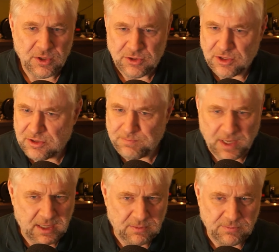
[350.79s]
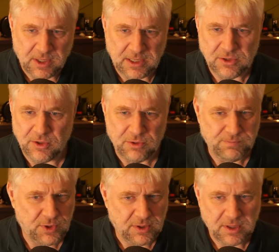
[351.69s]
just by running the
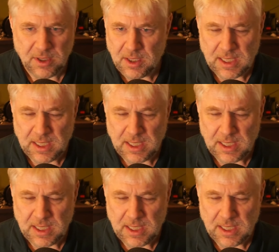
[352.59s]
notebook